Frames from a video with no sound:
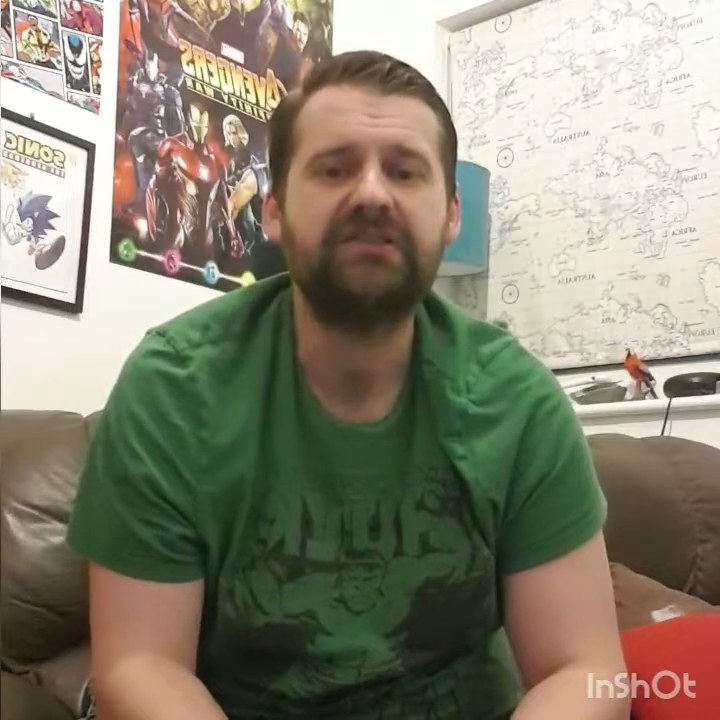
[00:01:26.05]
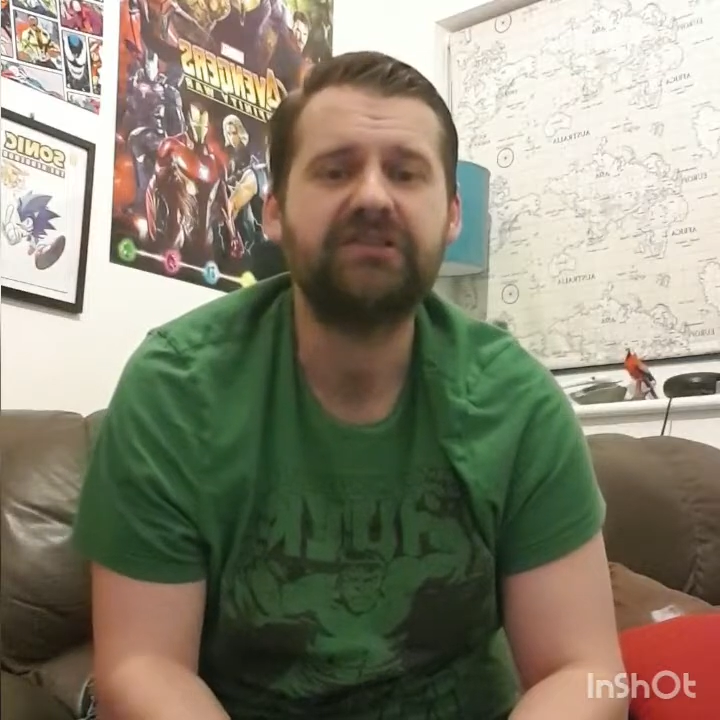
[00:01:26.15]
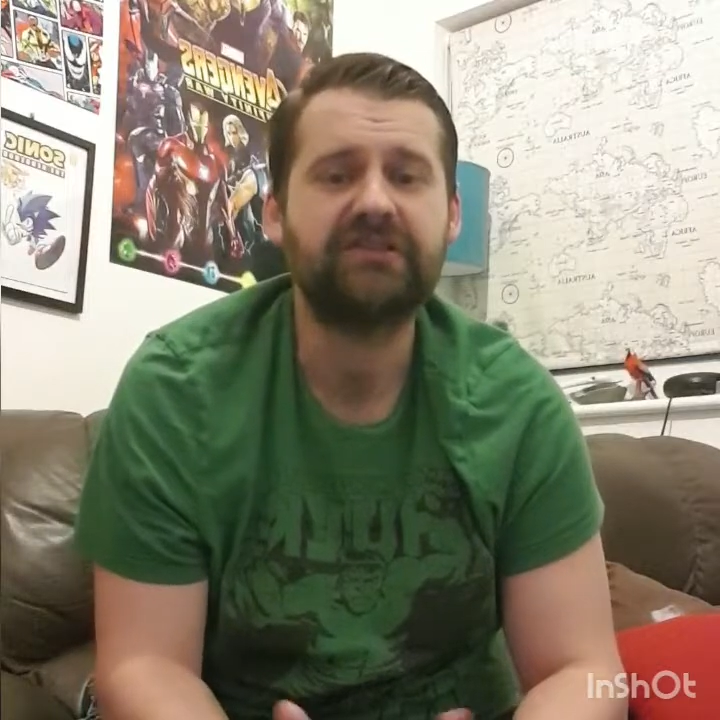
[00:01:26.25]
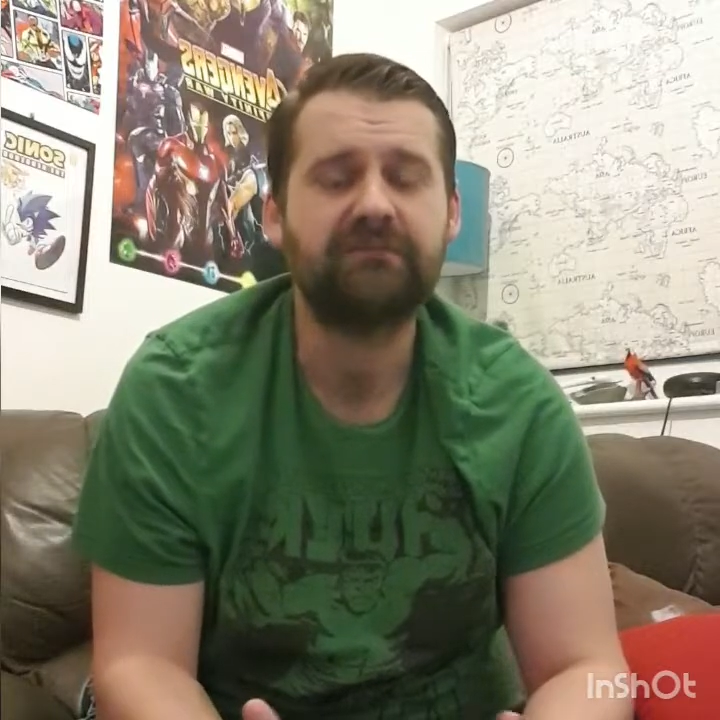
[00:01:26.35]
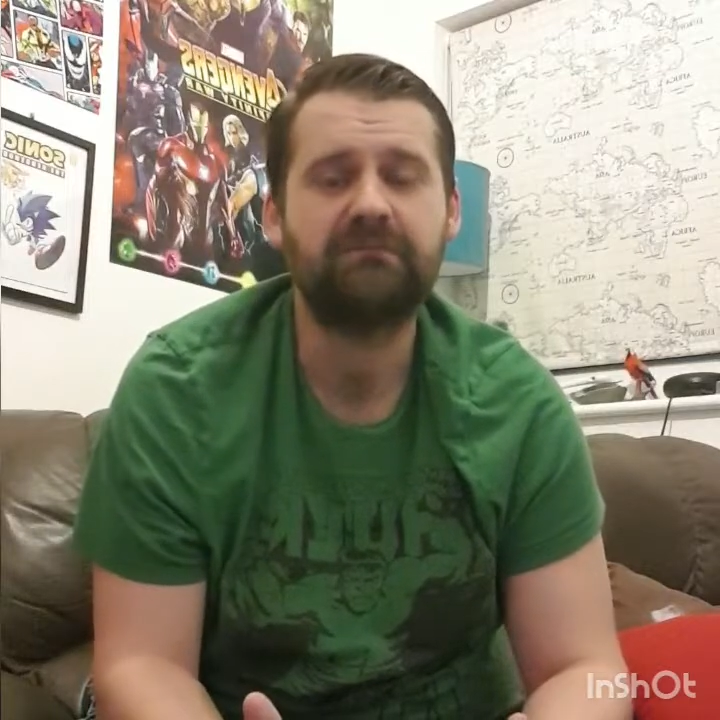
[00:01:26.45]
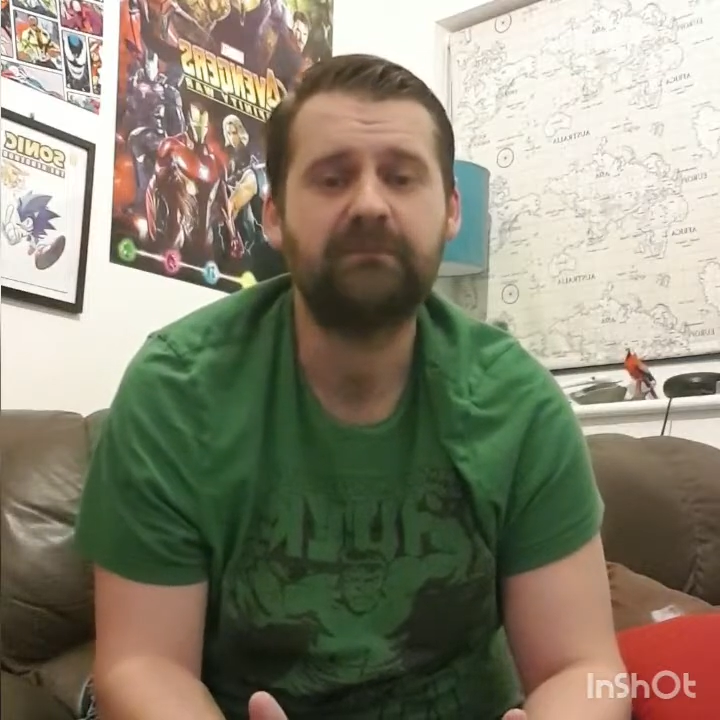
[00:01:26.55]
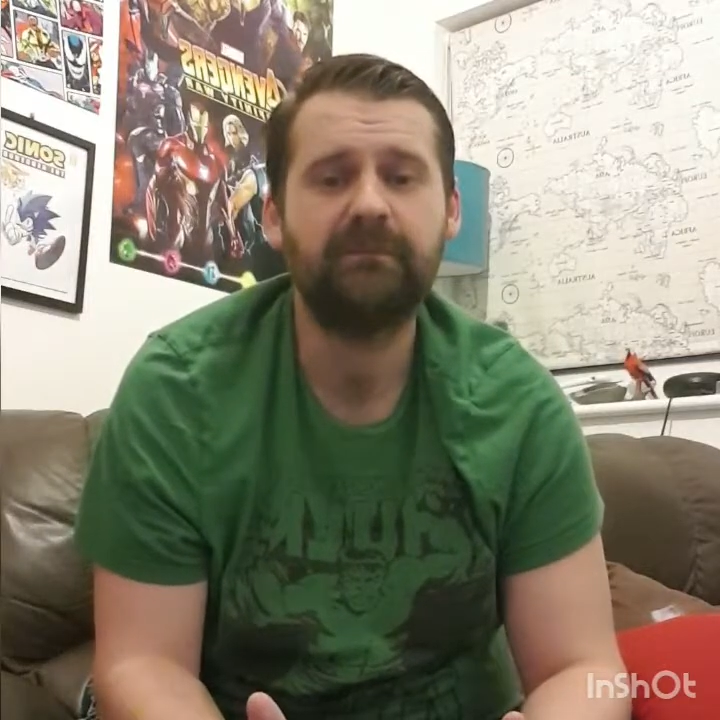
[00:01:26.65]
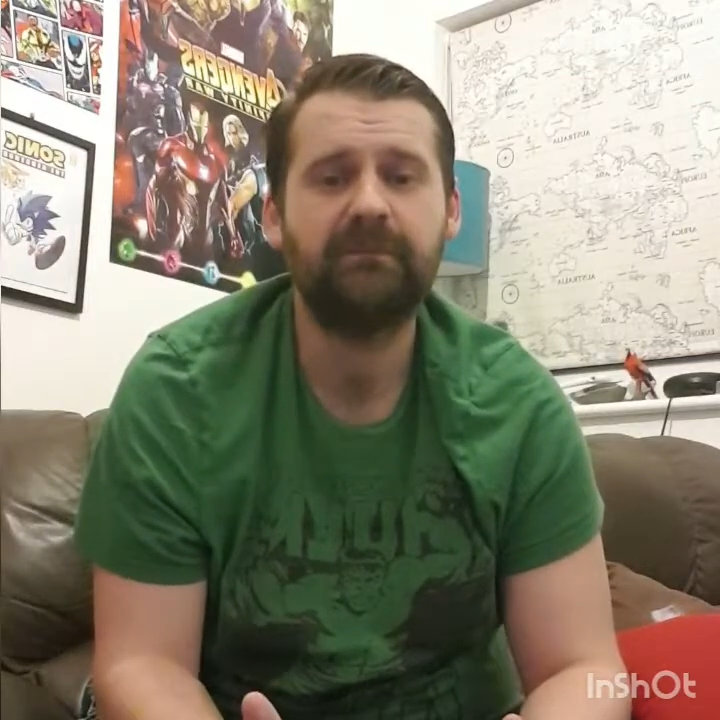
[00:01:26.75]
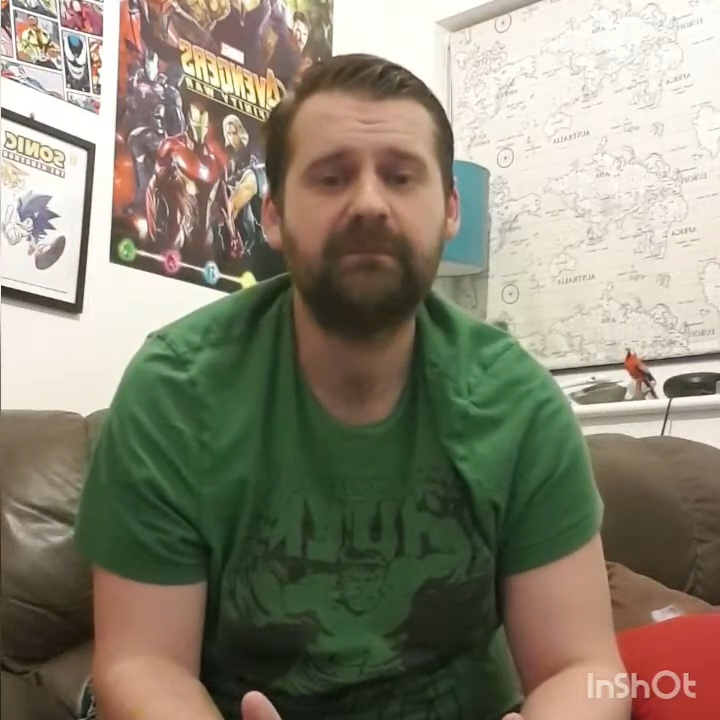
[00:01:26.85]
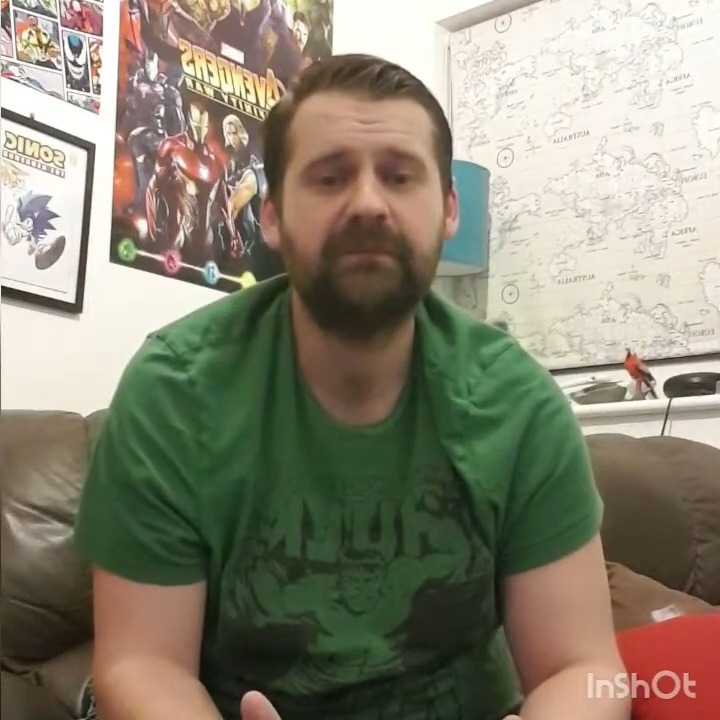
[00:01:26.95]
just
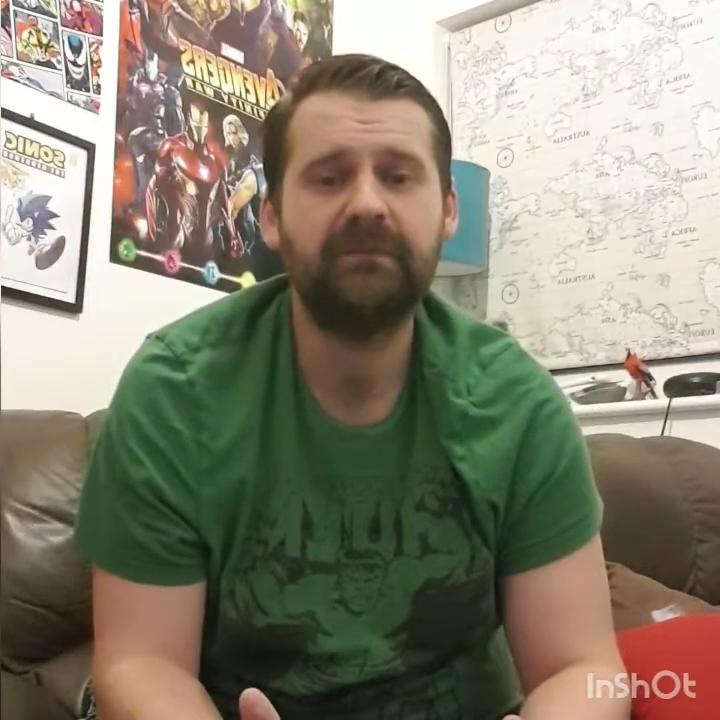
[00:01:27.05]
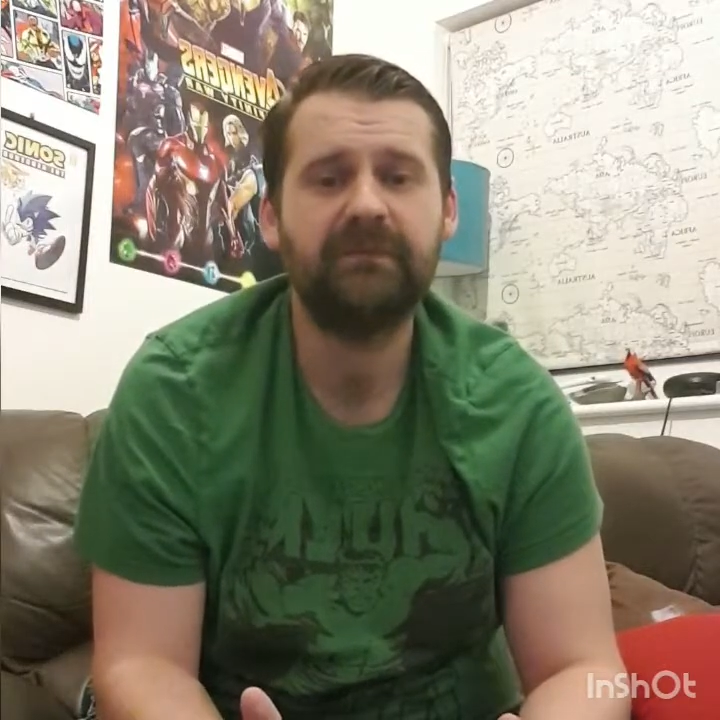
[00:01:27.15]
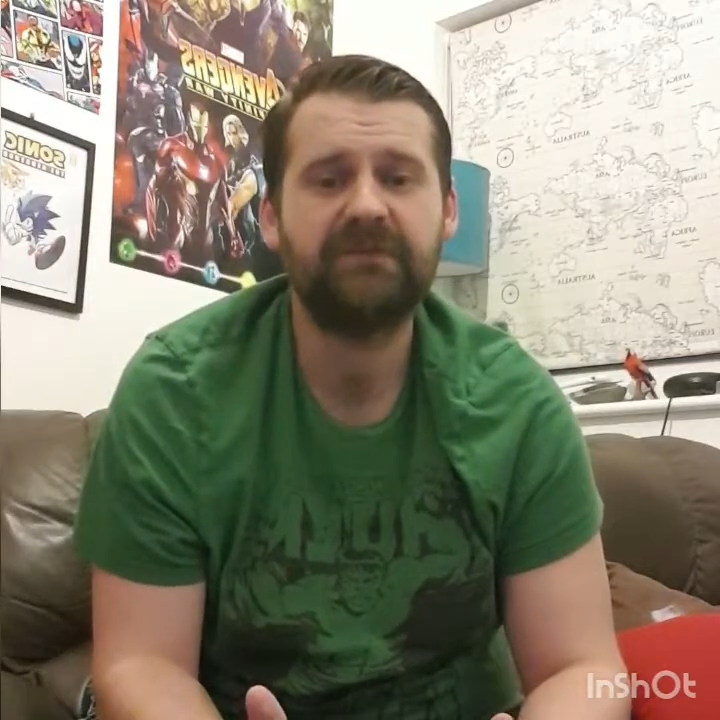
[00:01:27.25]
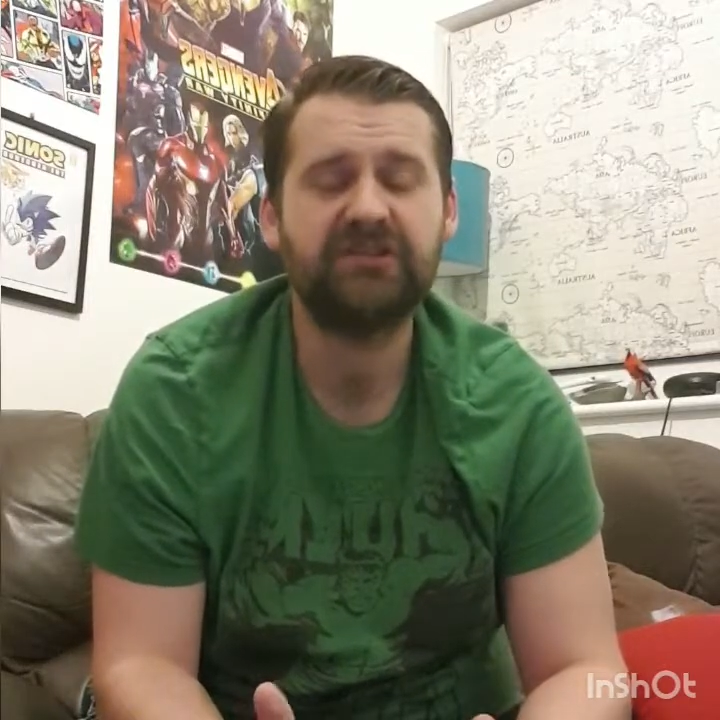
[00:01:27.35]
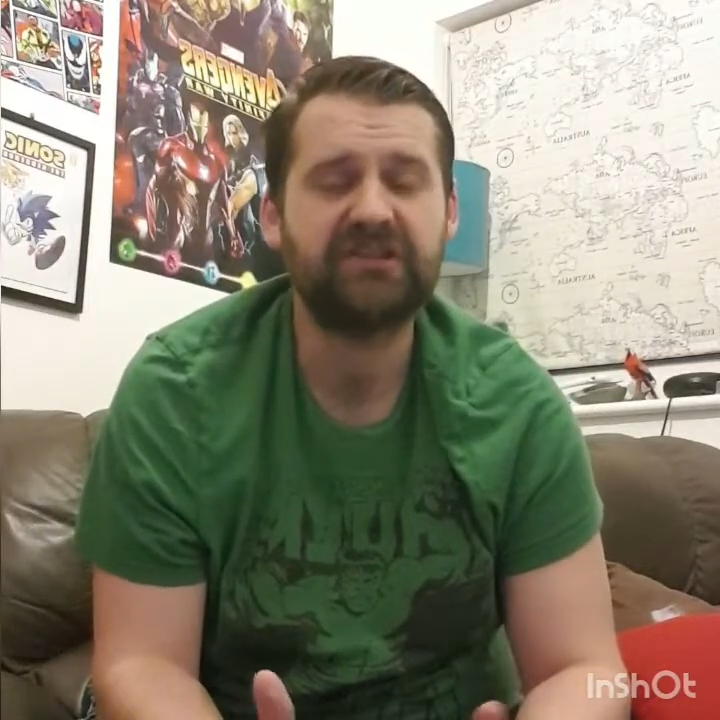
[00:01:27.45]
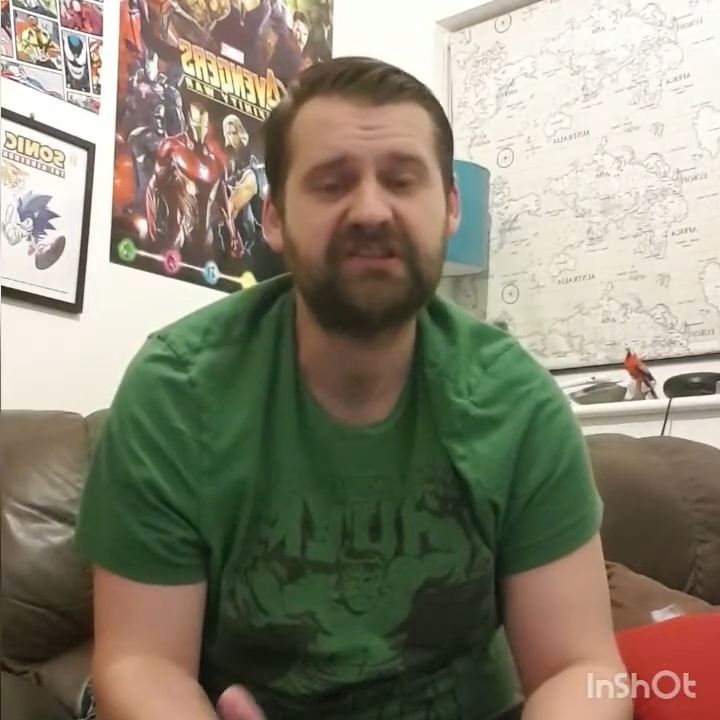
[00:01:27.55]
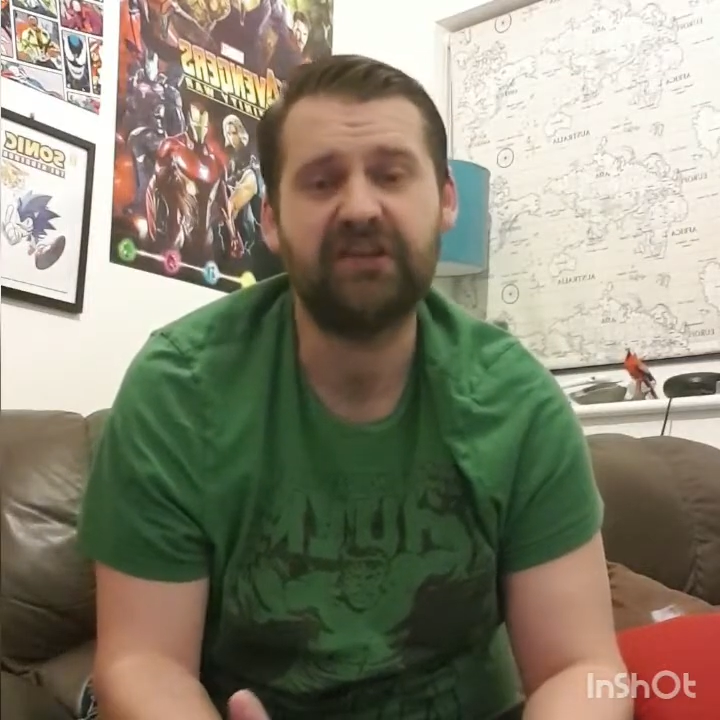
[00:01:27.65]
to